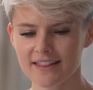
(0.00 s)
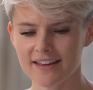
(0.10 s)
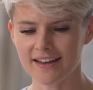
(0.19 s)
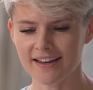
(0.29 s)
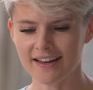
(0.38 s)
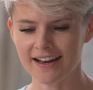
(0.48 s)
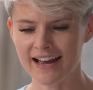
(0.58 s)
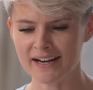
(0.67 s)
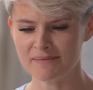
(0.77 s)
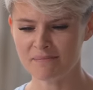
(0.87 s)
thing I
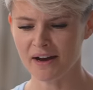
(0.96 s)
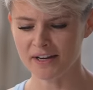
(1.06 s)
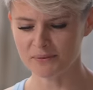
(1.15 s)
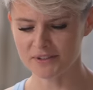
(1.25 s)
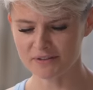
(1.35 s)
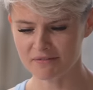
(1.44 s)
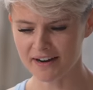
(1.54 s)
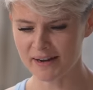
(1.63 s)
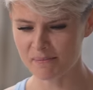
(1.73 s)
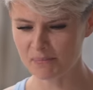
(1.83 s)
had in mind was to
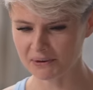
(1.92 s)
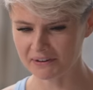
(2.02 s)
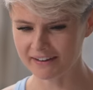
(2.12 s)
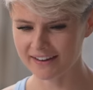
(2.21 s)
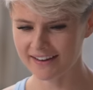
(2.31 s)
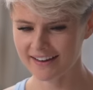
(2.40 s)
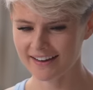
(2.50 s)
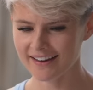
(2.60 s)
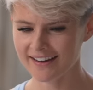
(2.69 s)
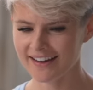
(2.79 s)
write a book
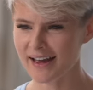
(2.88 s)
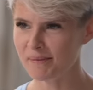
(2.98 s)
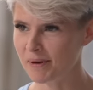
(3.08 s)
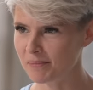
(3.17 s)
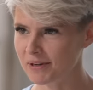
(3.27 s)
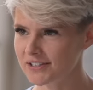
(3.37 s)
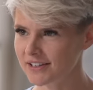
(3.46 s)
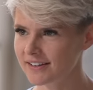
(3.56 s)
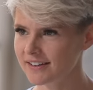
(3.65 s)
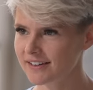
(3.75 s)
and get a
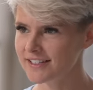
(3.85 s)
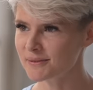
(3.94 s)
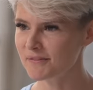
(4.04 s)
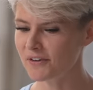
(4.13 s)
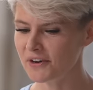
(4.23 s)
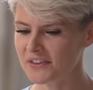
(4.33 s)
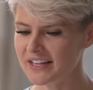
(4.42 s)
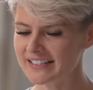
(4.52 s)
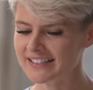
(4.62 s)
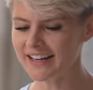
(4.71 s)
publisher. So I followed the
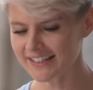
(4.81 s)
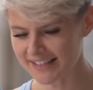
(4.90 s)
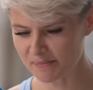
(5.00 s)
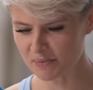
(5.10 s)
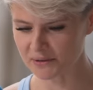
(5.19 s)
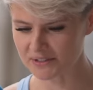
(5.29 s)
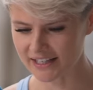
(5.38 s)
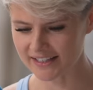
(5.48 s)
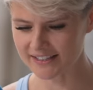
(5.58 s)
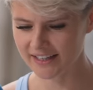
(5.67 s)
exact same
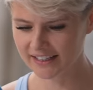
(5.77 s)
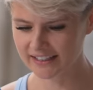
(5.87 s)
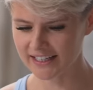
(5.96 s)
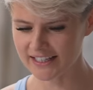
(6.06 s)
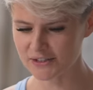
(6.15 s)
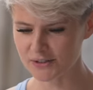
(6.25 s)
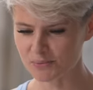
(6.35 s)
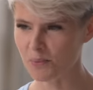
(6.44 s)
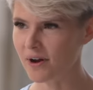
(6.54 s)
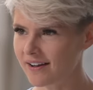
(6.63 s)
process and it
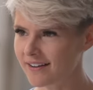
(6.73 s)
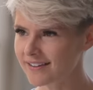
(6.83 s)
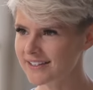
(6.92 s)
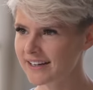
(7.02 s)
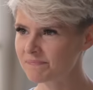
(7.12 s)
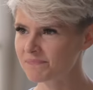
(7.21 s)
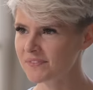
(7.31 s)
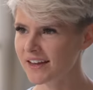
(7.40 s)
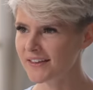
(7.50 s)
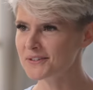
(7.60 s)
just worked.
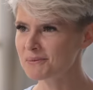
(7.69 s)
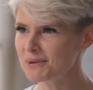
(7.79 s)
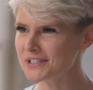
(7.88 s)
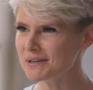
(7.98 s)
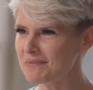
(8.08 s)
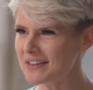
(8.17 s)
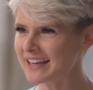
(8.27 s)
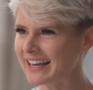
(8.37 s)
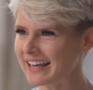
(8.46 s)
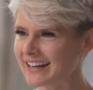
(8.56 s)
And there's almost
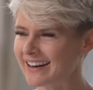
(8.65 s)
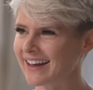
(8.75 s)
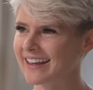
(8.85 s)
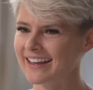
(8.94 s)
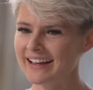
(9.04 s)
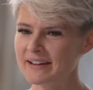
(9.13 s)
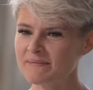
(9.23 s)
something in like